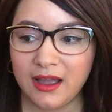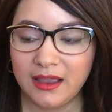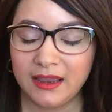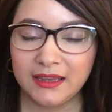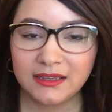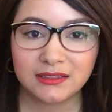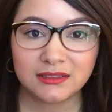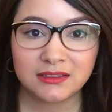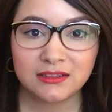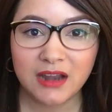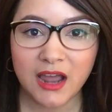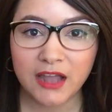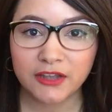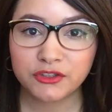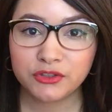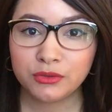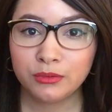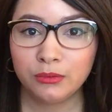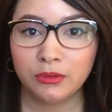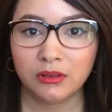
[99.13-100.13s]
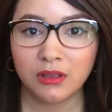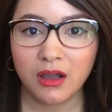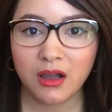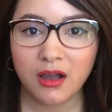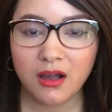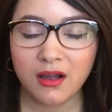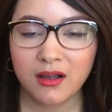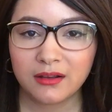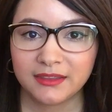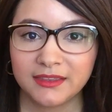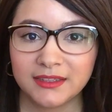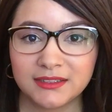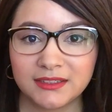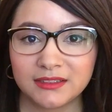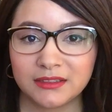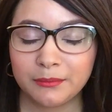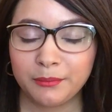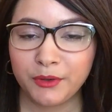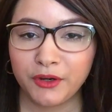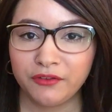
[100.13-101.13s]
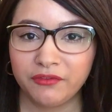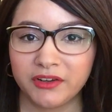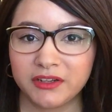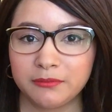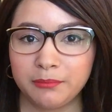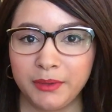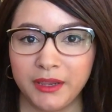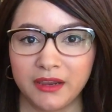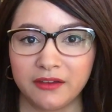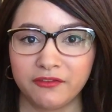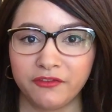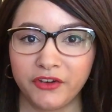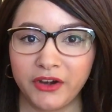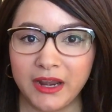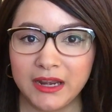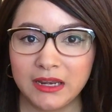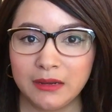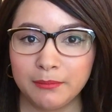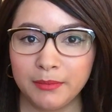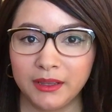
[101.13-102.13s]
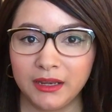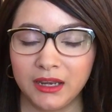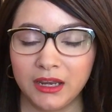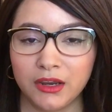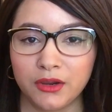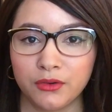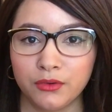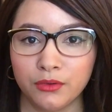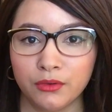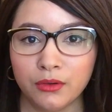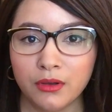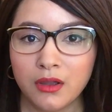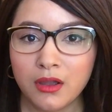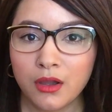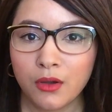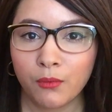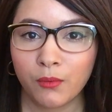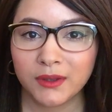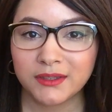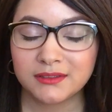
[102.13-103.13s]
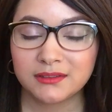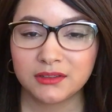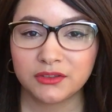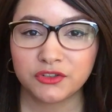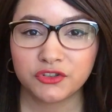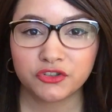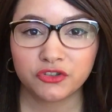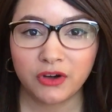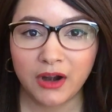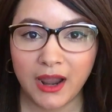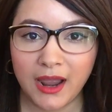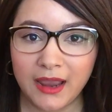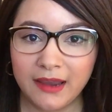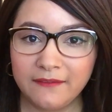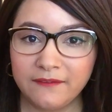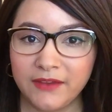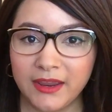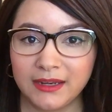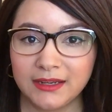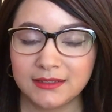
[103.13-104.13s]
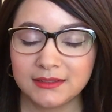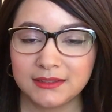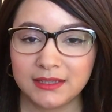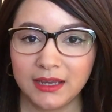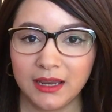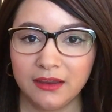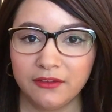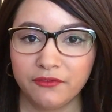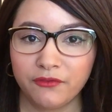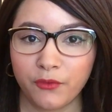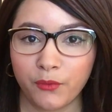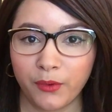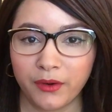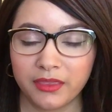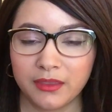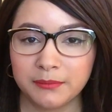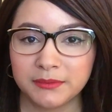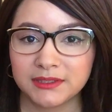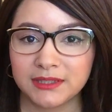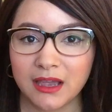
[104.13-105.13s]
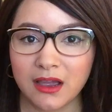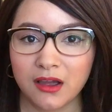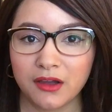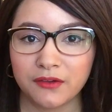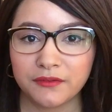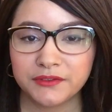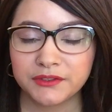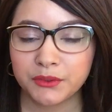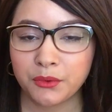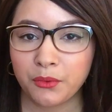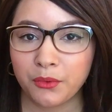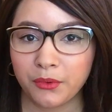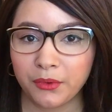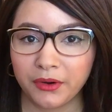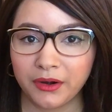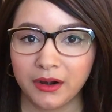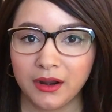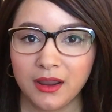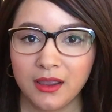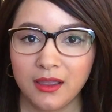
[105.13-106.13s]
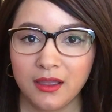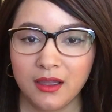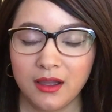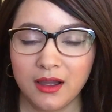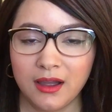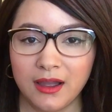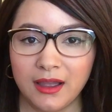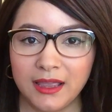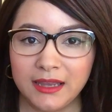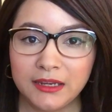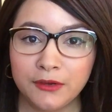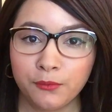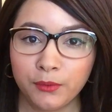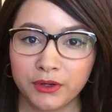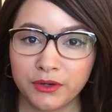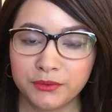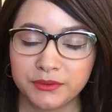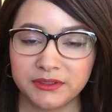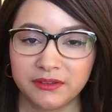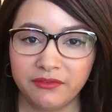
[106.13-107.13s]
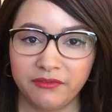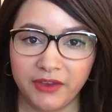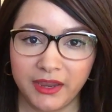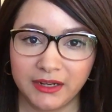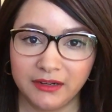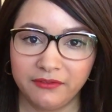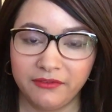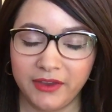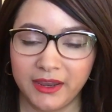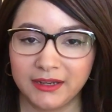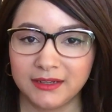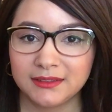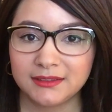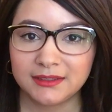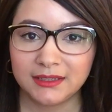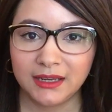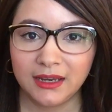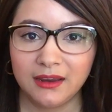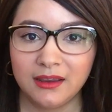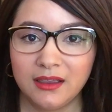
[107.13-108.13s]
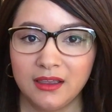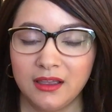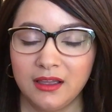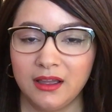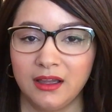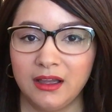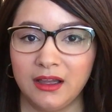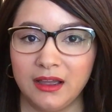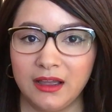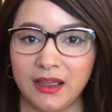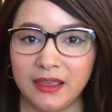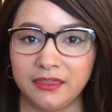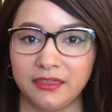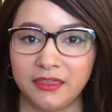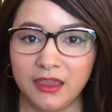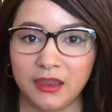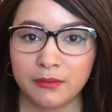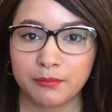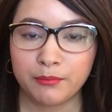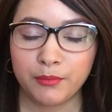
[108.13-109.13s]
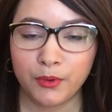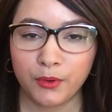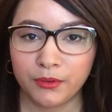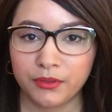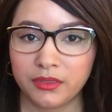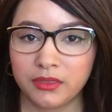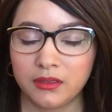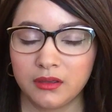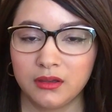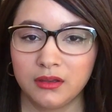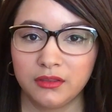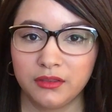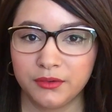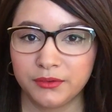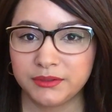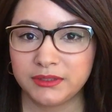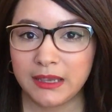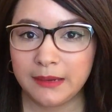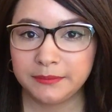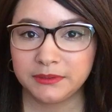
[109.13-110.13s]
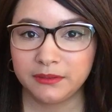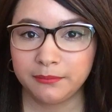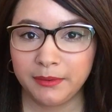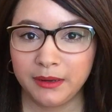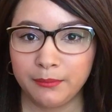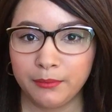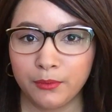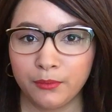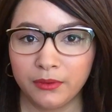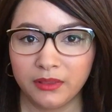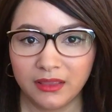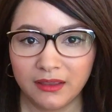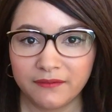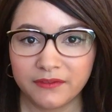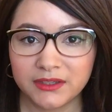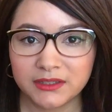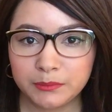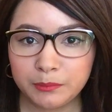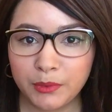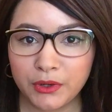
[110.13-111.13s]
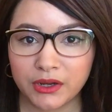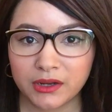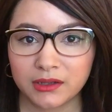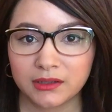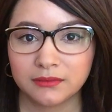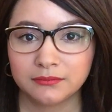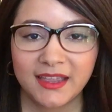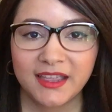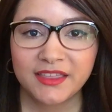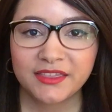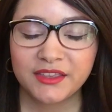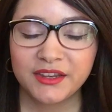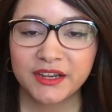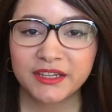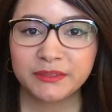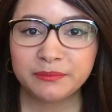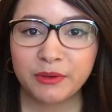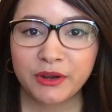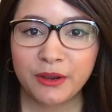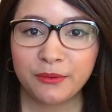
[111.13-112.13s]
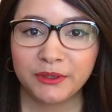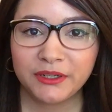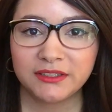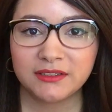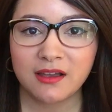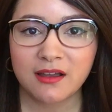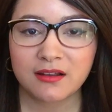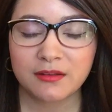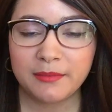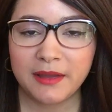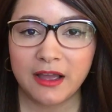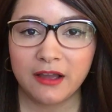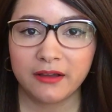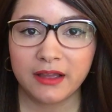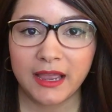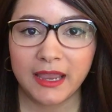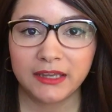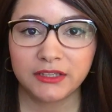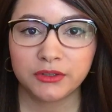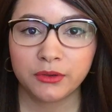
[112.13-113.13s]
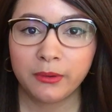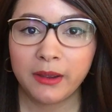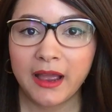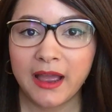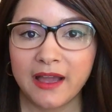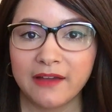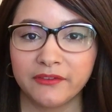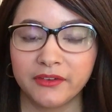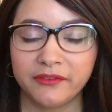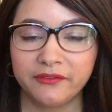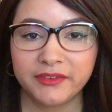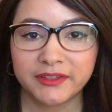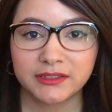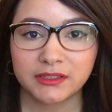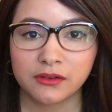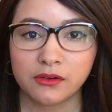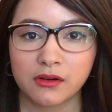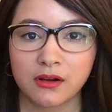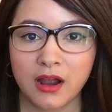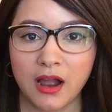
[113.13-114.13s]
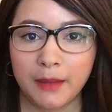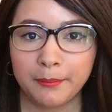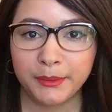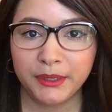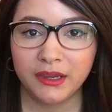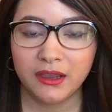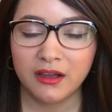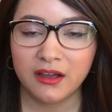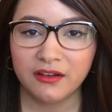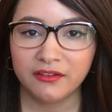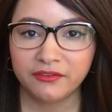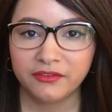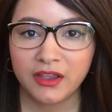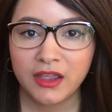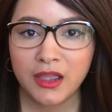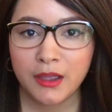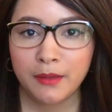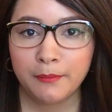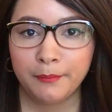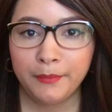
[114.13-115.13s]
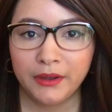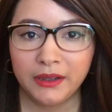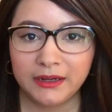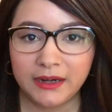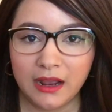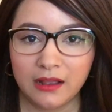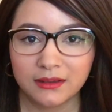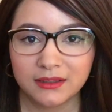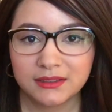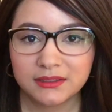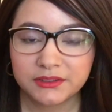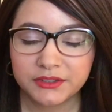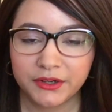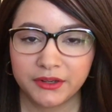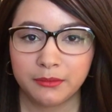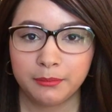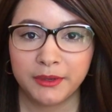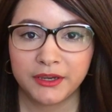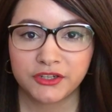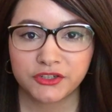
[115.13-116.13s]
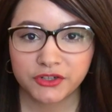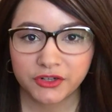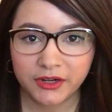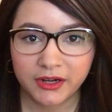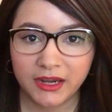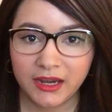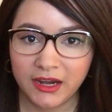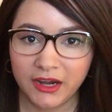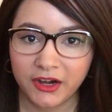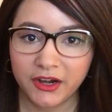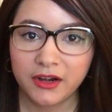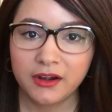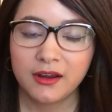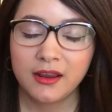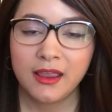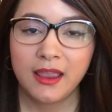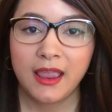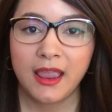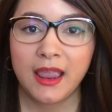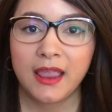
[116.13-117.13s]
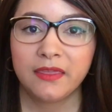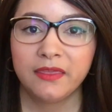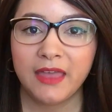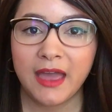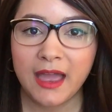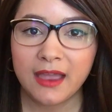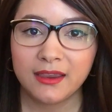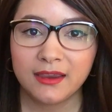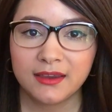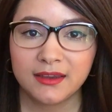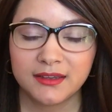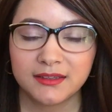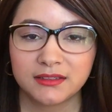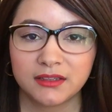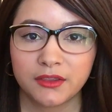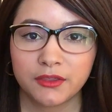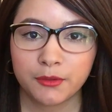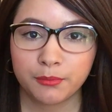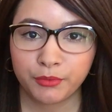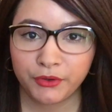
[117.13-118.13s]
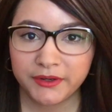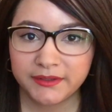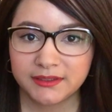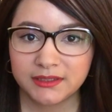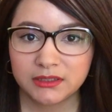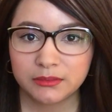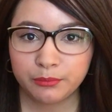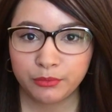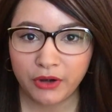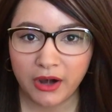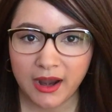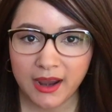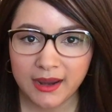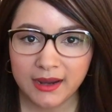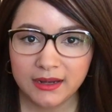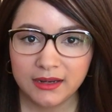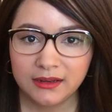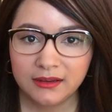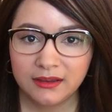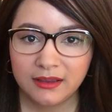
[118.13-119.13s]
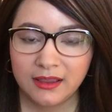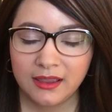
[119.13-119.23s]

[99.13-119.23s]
It's not too long. This is a perfect pick for anybody who wants to try fantasy for themselves, or anyone who's a fan of fantasy. I think both of those types of people would love this book. The next book I want to talk about, I don't have a physical copy of, but I'll insert the picture here, and that is The Princess Bride.